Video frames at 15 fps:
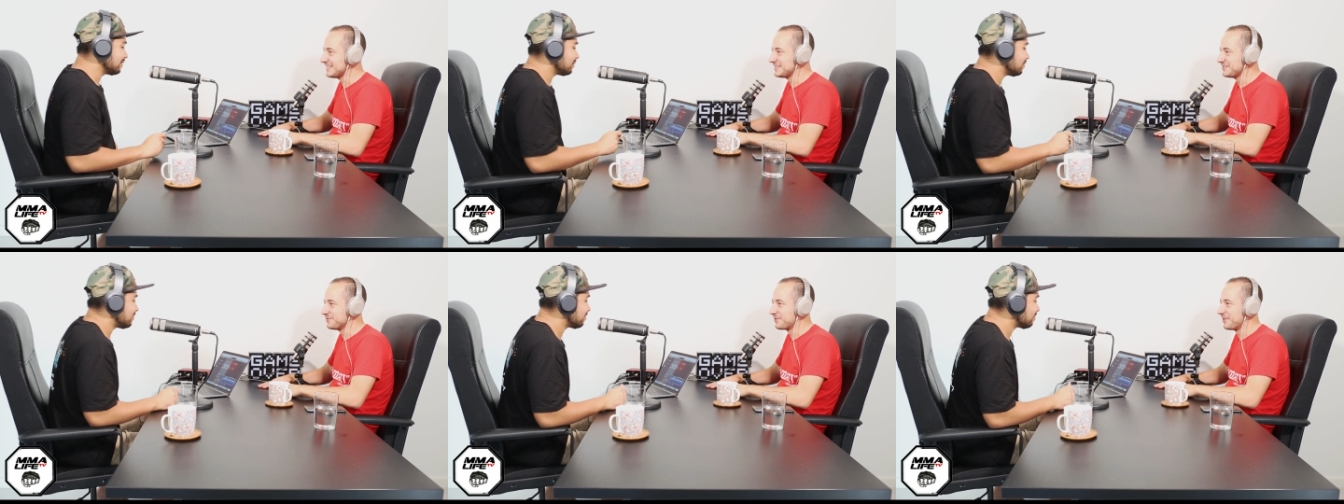
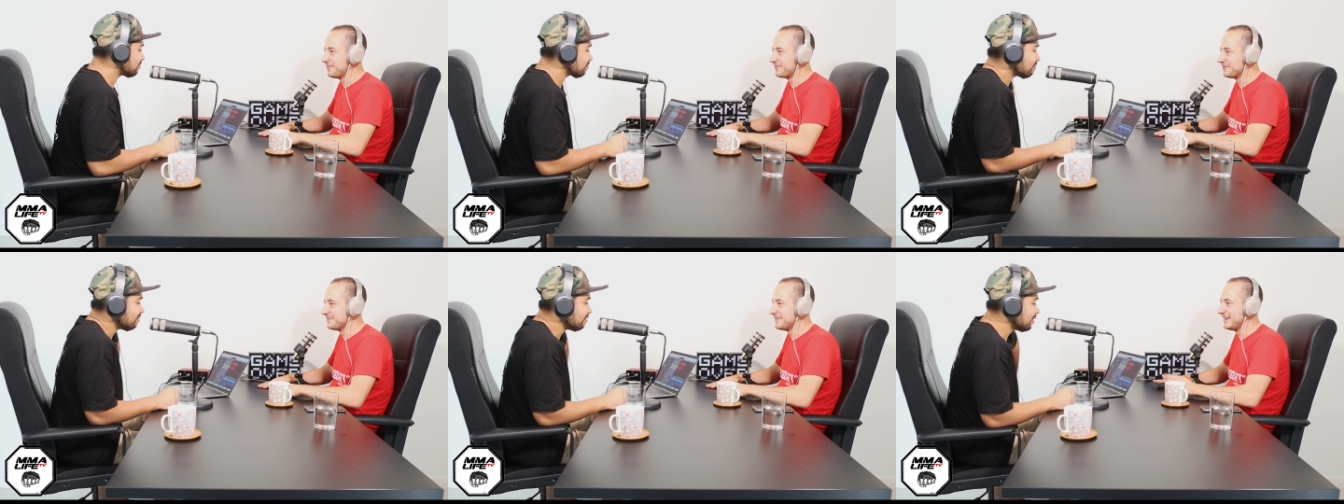guess it took
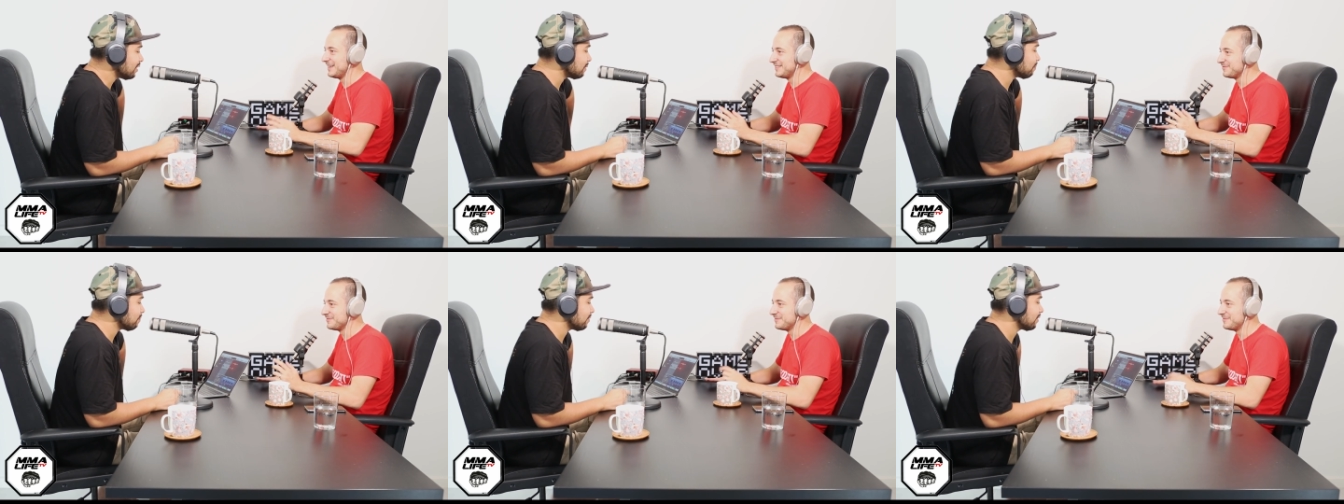off from there,
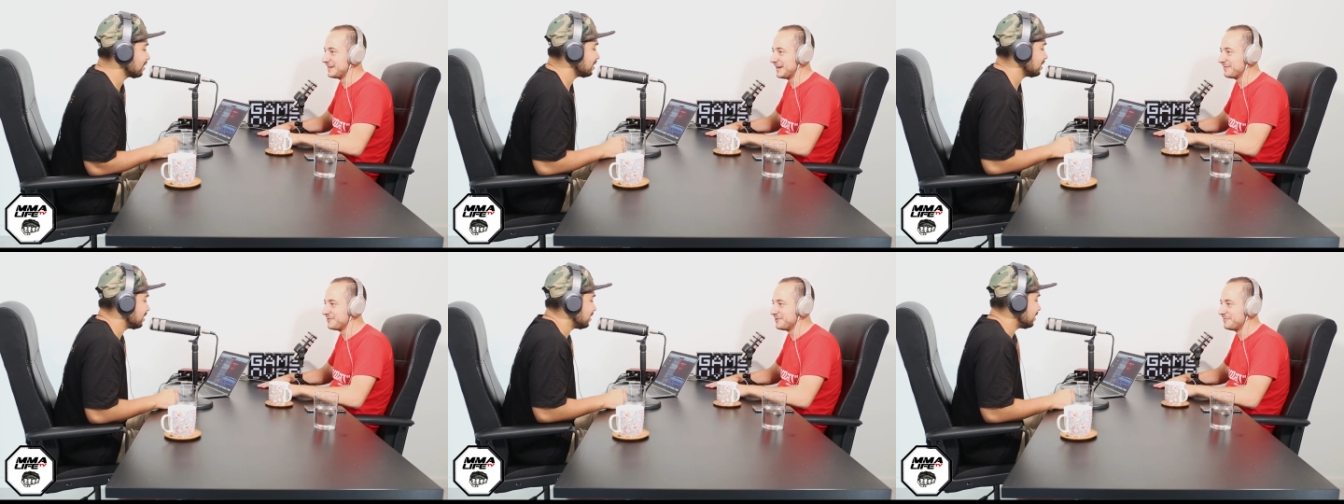and we
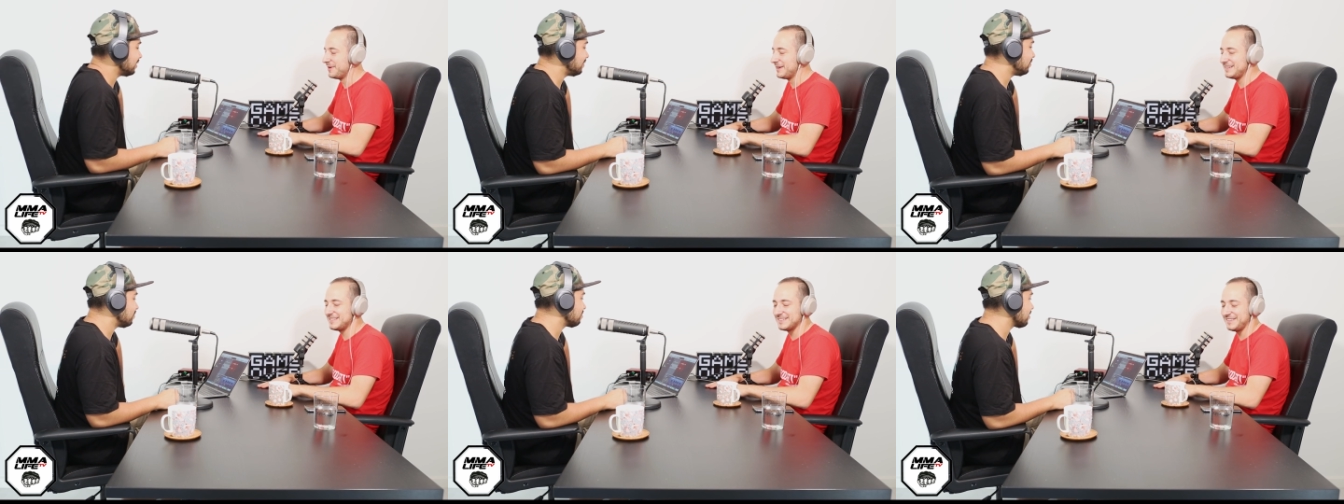became good
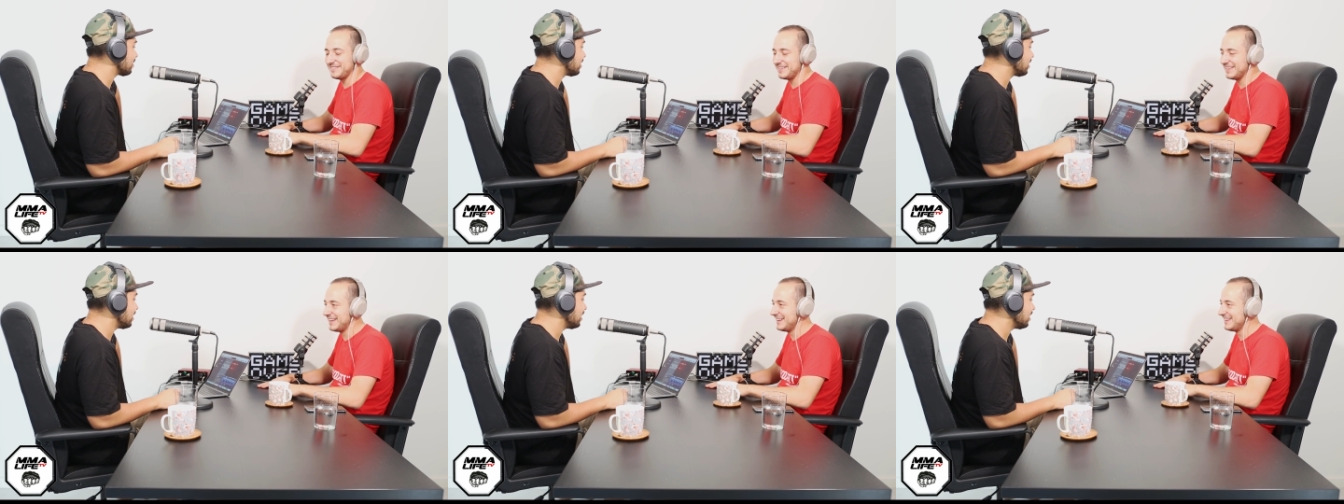buddies
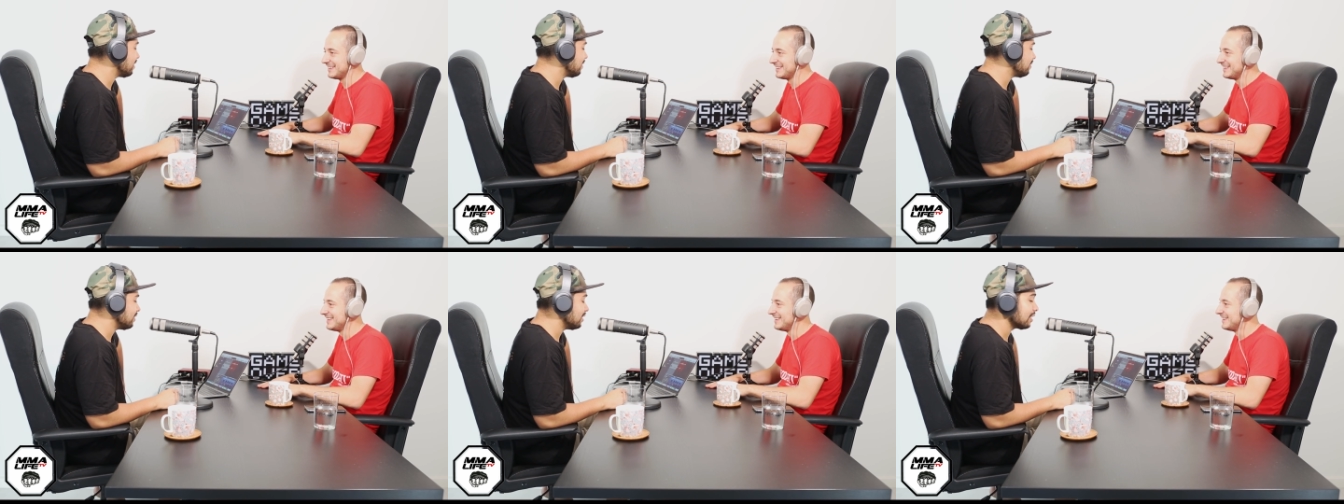after that.